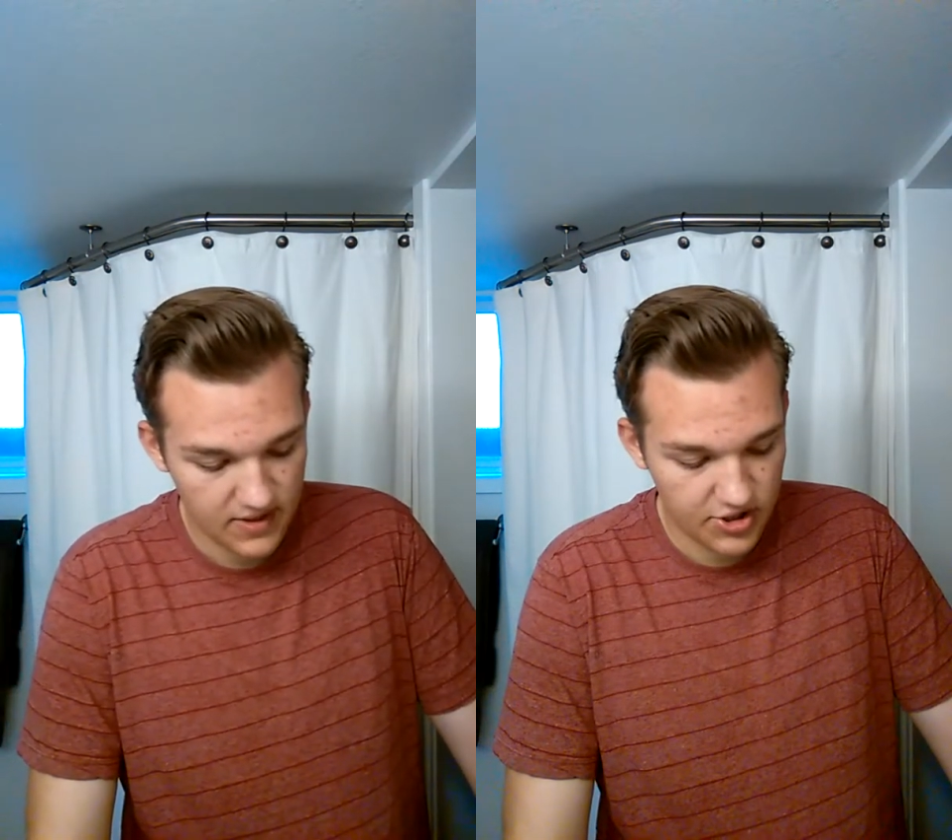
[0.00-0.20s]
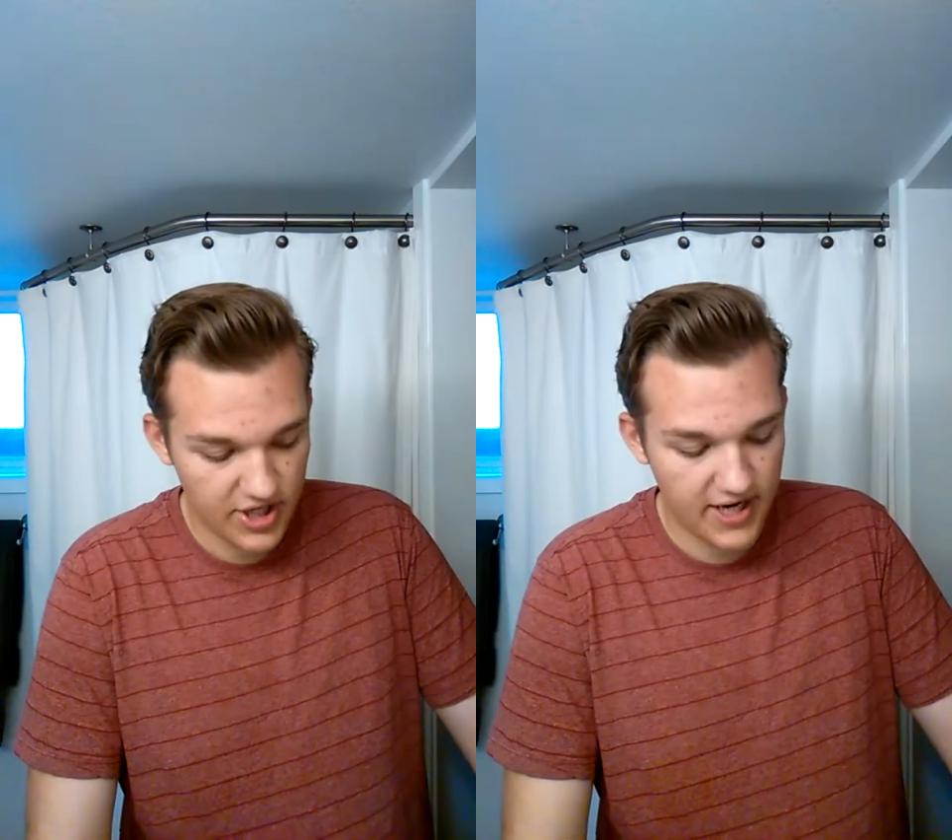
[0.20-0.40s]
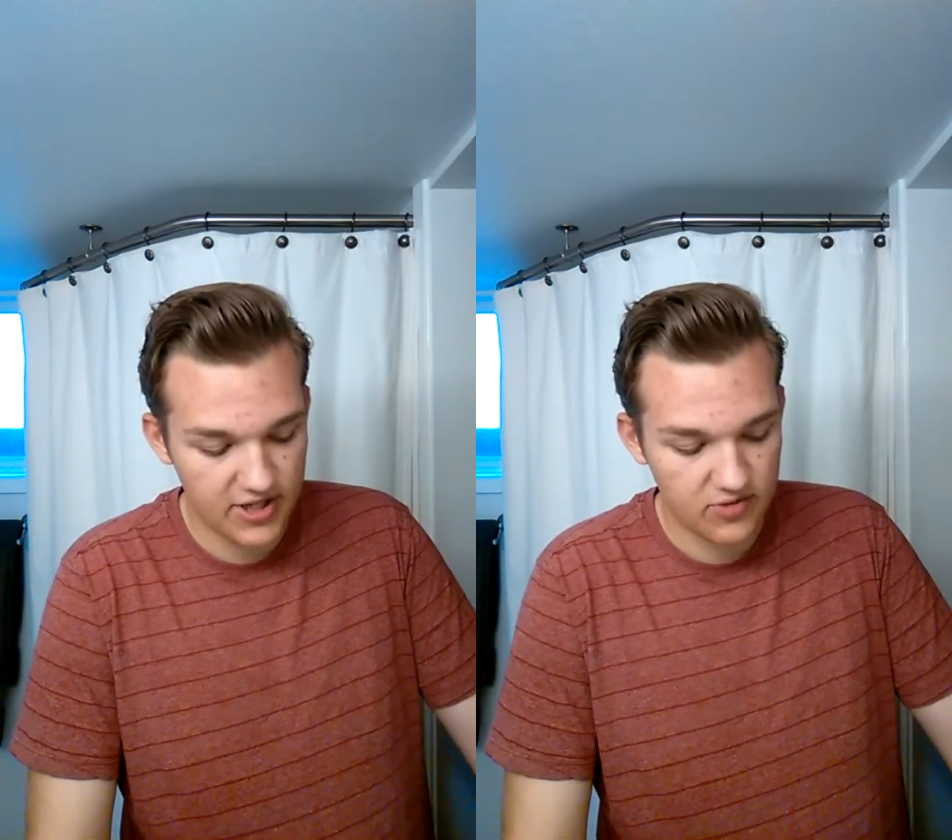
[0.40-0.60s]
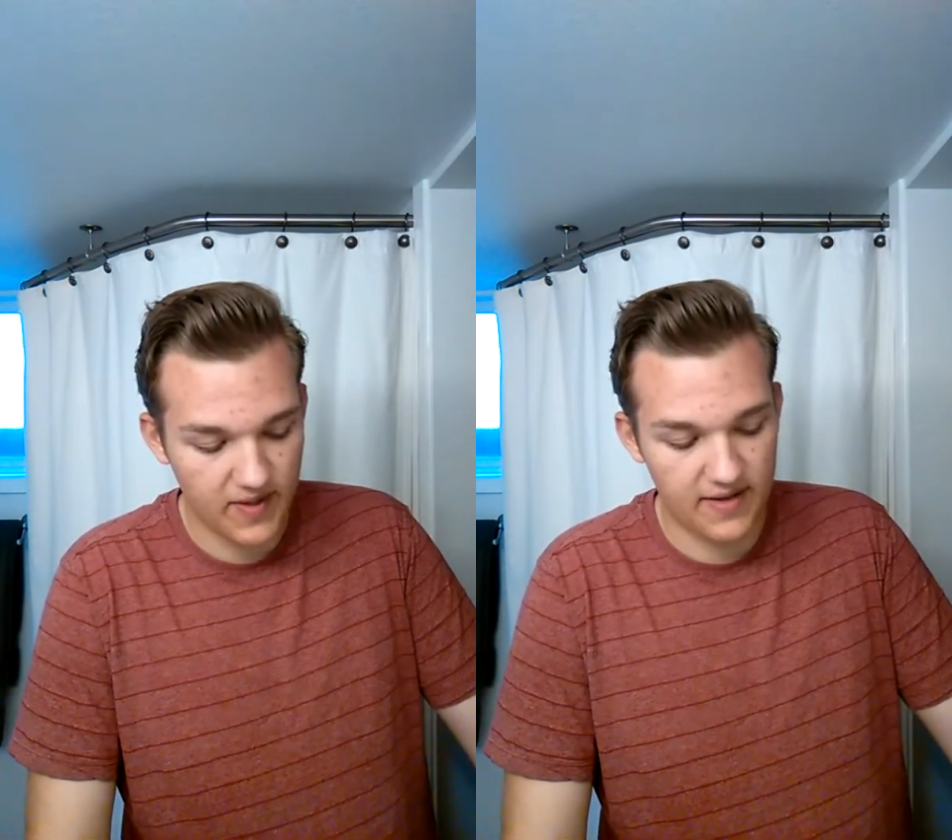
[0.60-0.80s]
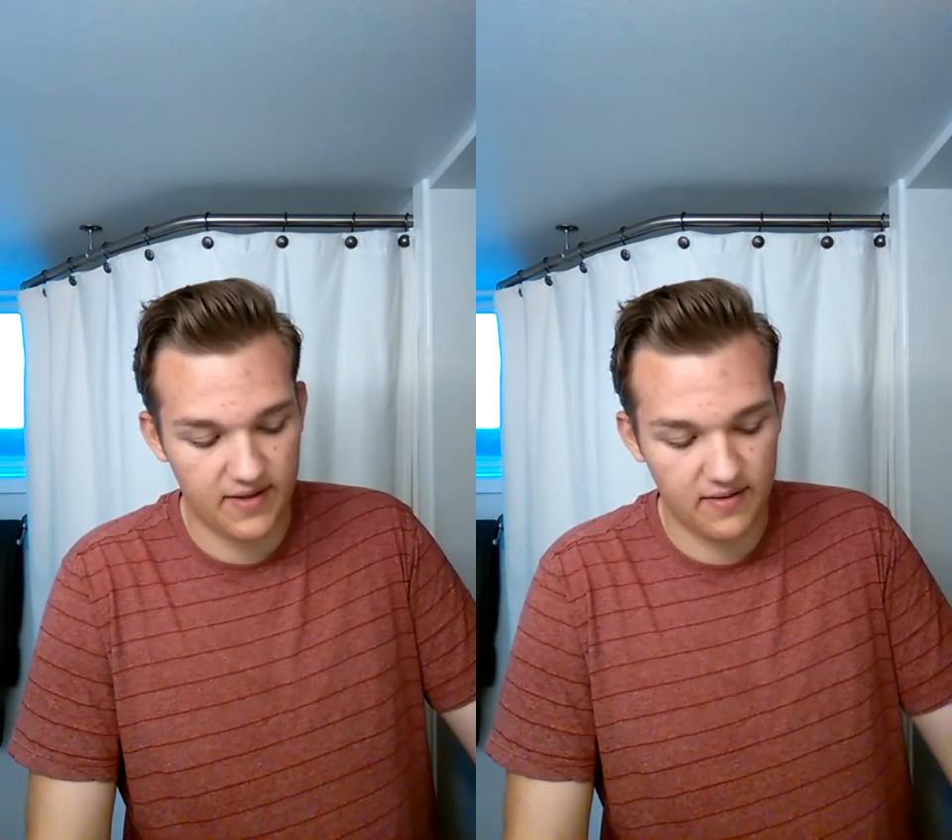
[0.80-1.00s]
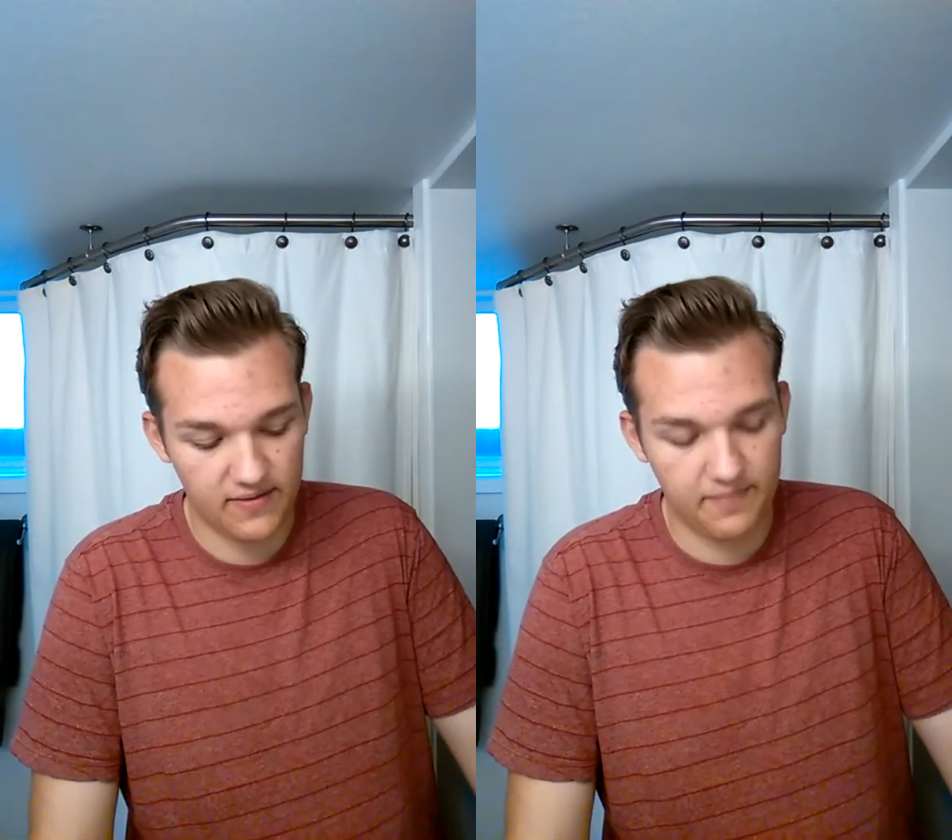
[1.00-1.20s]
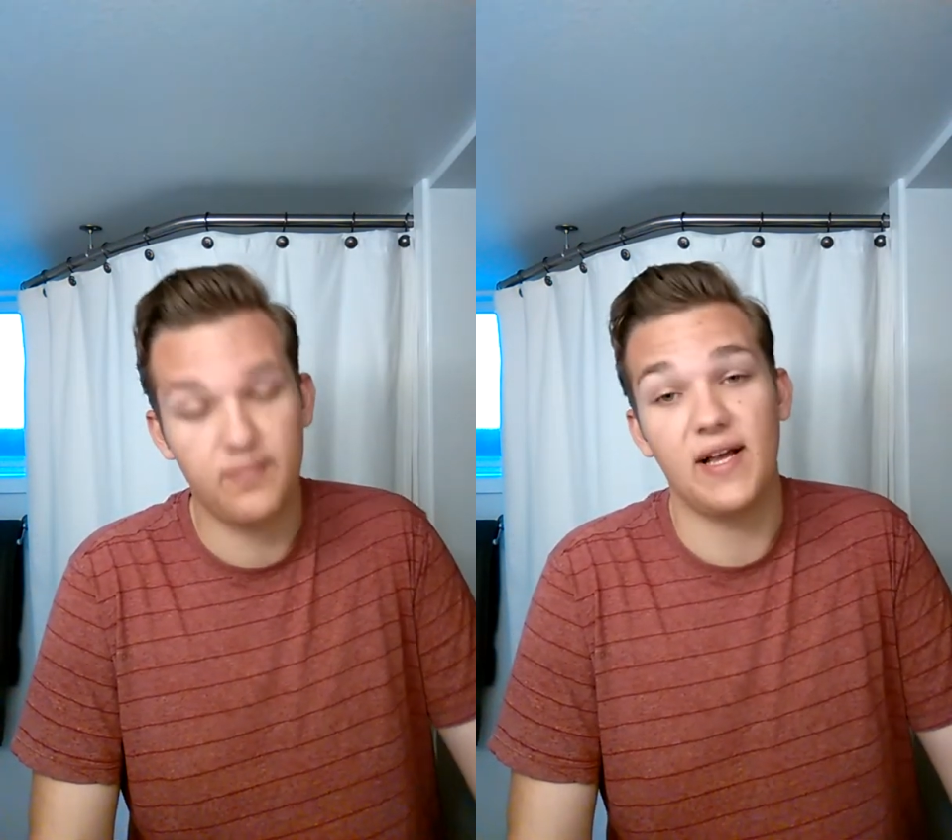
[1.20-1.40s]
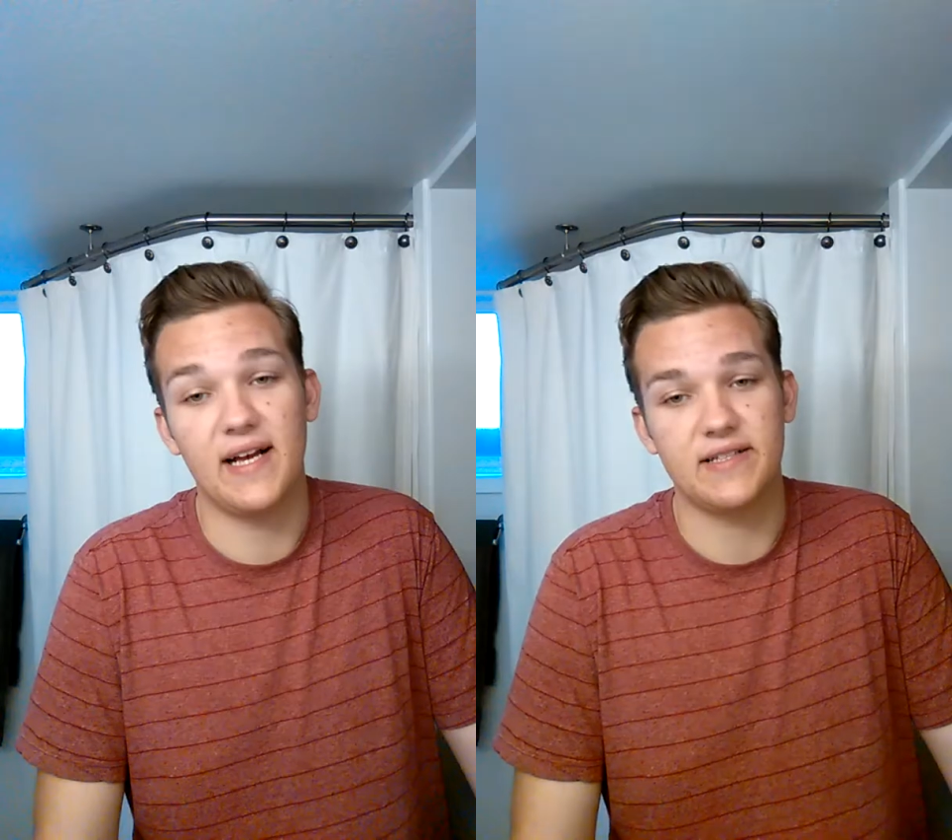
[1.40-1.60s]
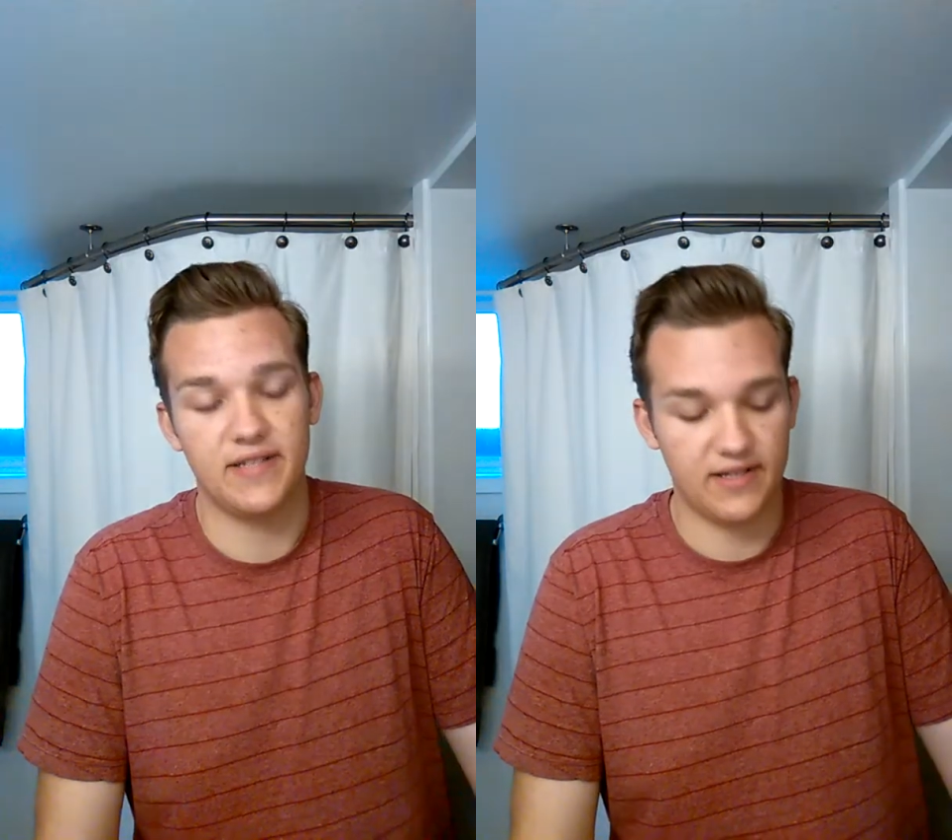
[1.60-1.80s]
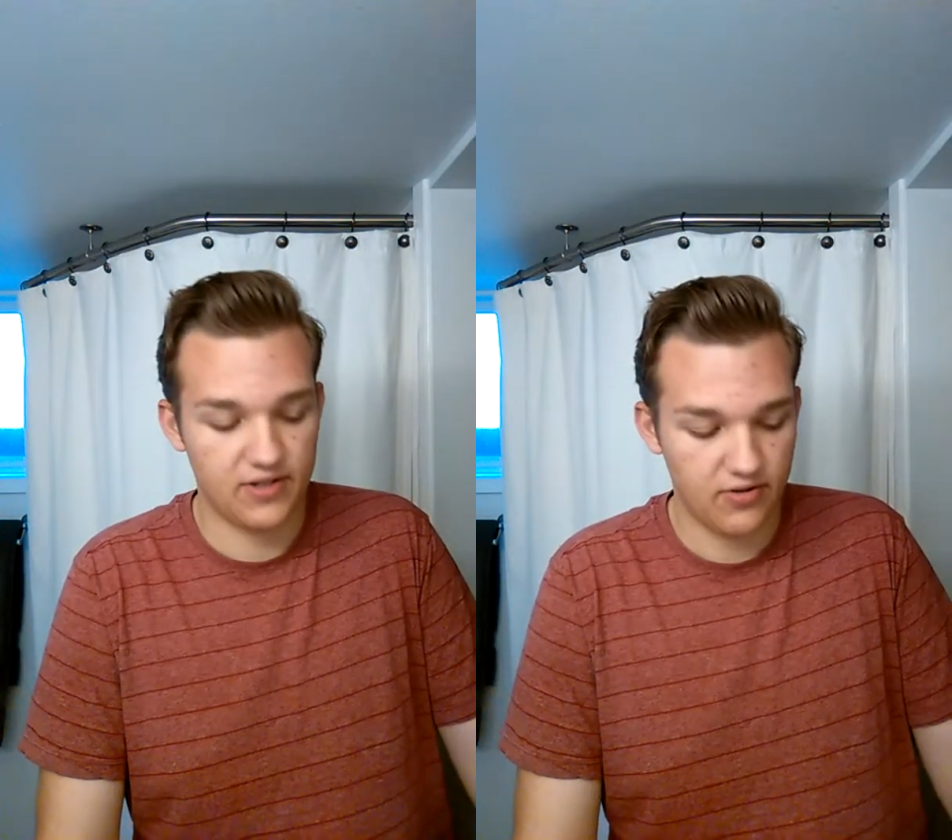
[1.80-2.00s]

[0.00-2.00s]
changed by the plastic.